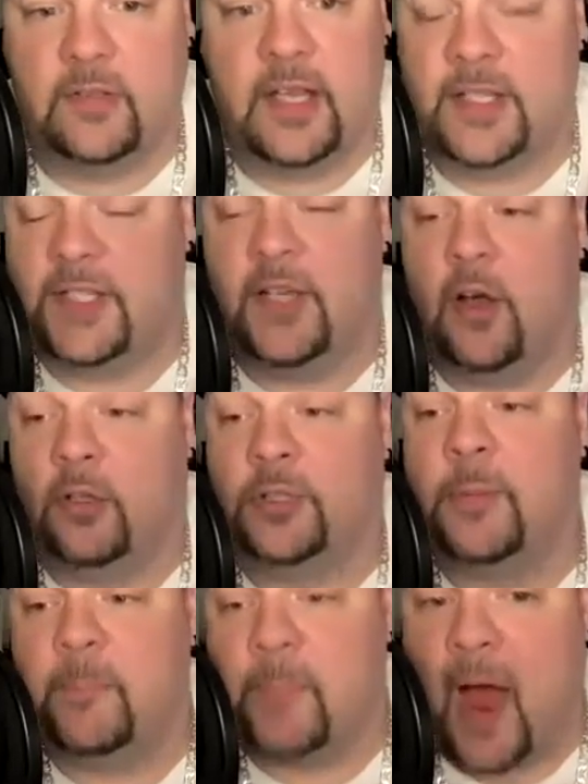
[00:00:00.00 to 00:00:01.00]
It's the
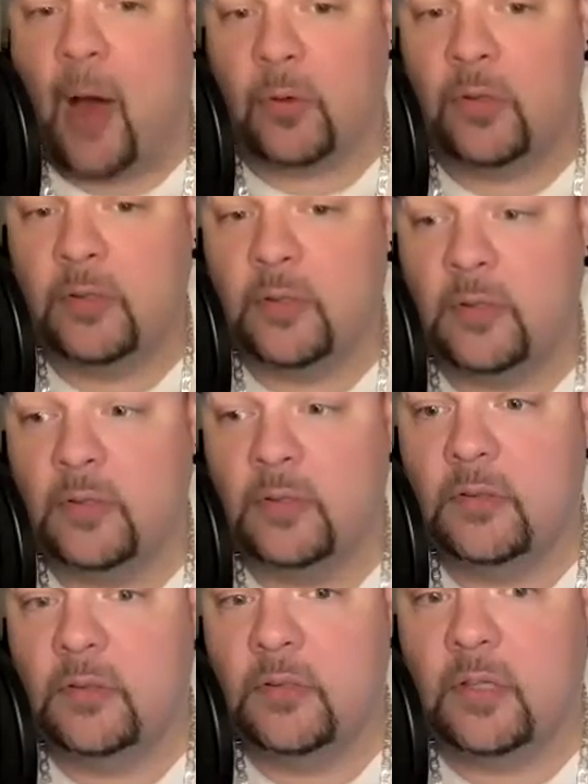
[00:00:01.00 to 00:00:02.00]
ultimate power
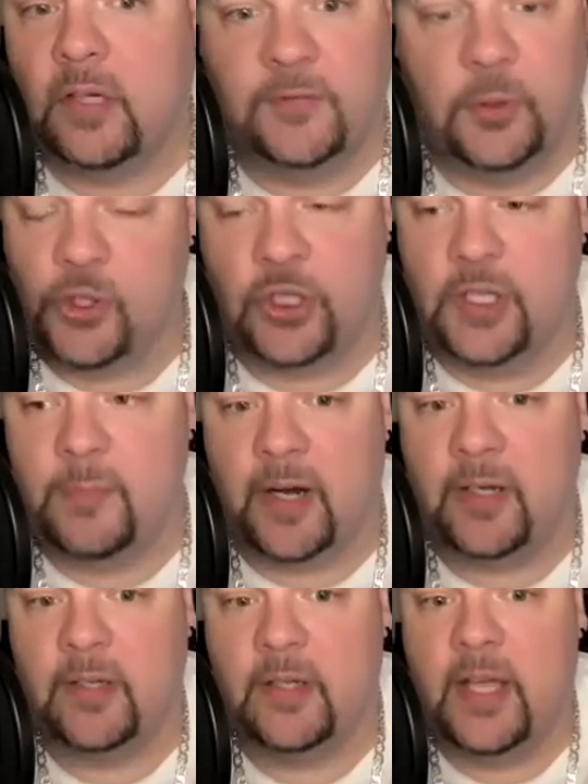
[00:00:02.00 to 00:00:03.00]
of Lucha Libre.
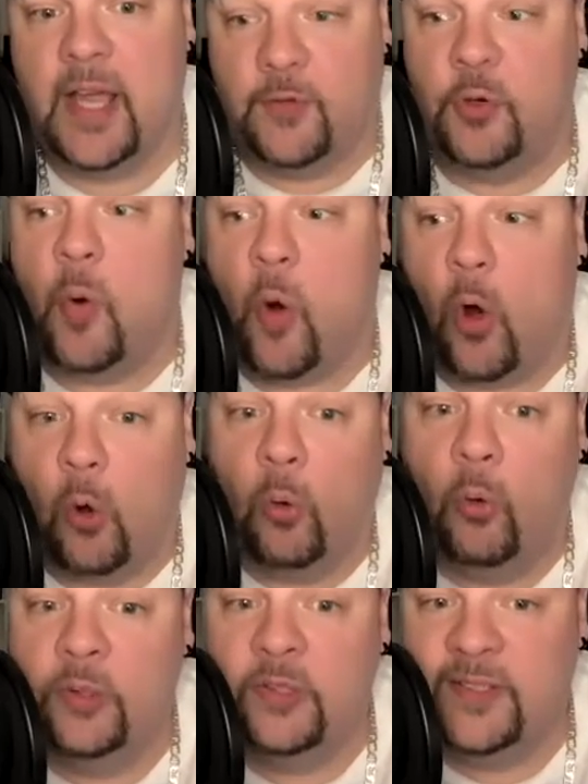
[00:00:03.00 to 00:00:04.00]
If you
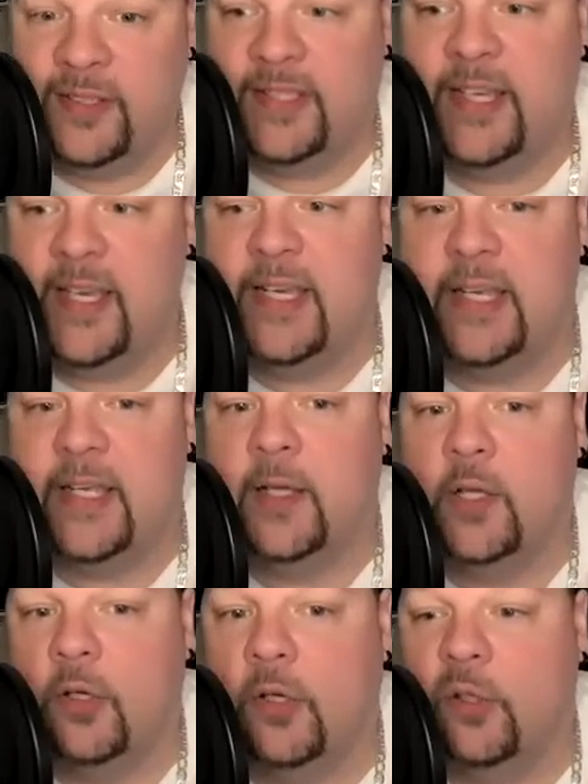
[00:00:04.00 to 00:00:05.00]
hold the key,
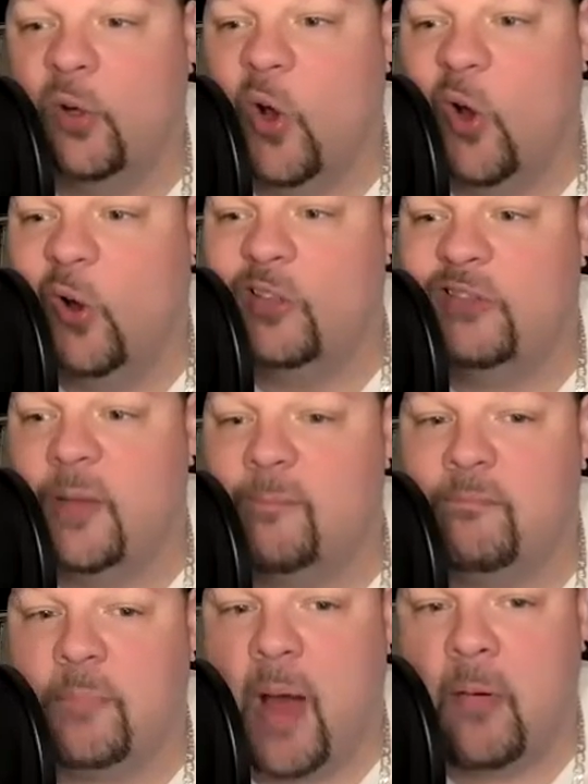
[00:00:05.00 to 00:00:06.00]
you hold the
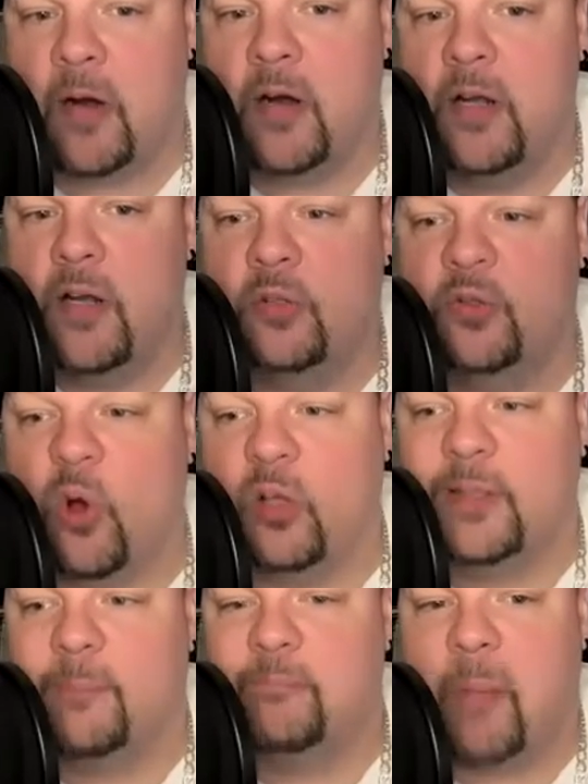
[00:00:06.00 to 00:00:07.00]
power. You hold
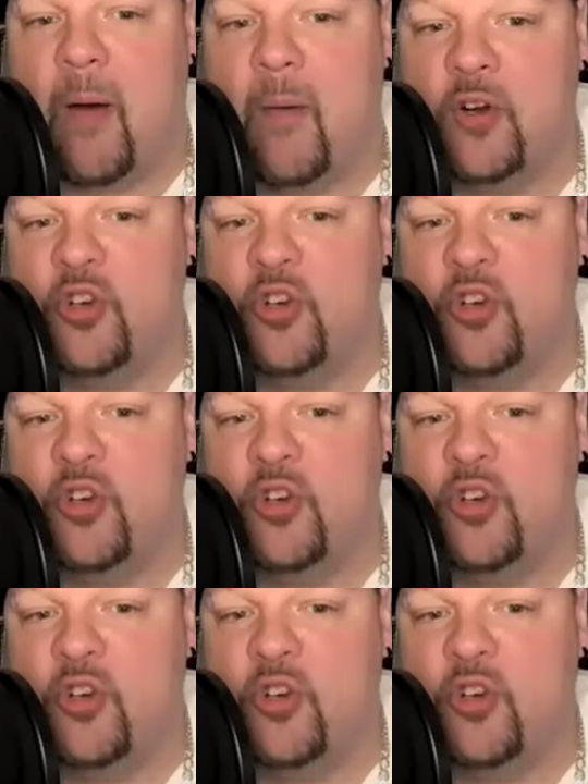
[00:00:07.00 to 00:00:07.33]
the power,